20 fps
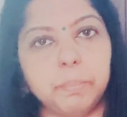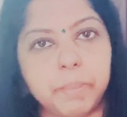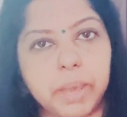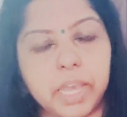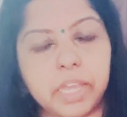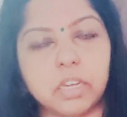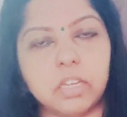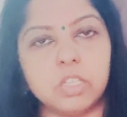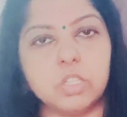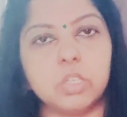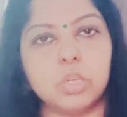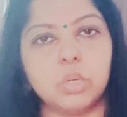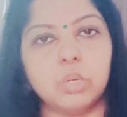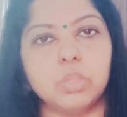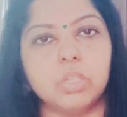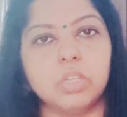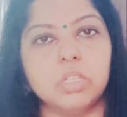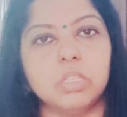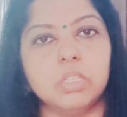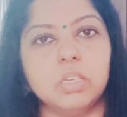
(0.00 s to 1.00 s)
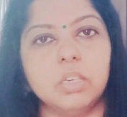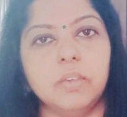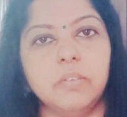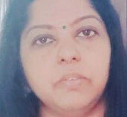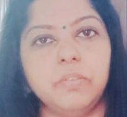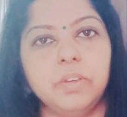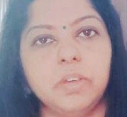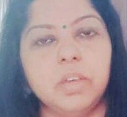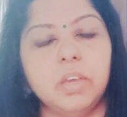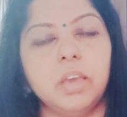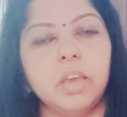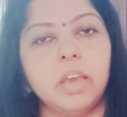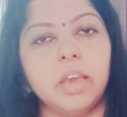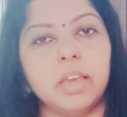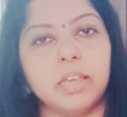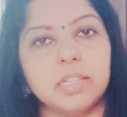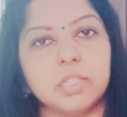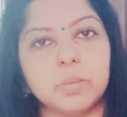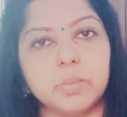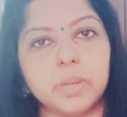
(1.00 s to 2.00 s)
manager or the chief,
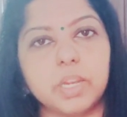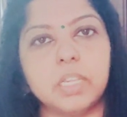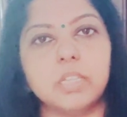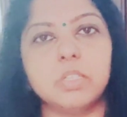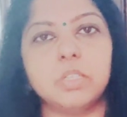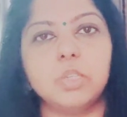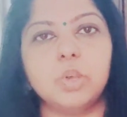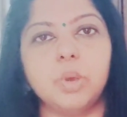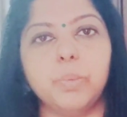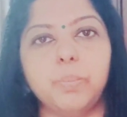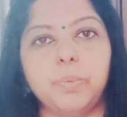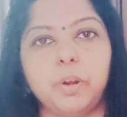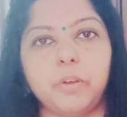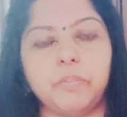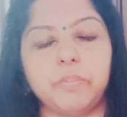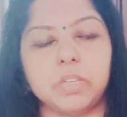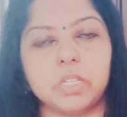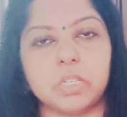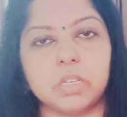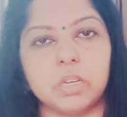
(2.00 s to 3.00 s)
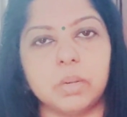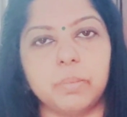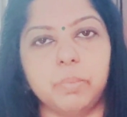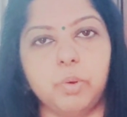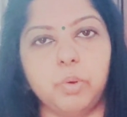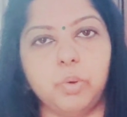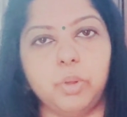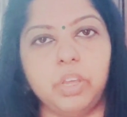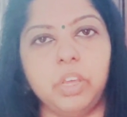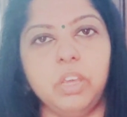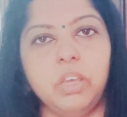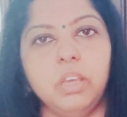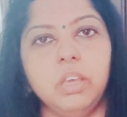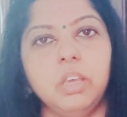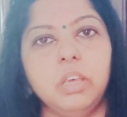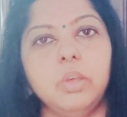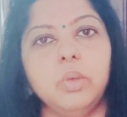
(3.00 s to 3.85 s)
as well as your professional body.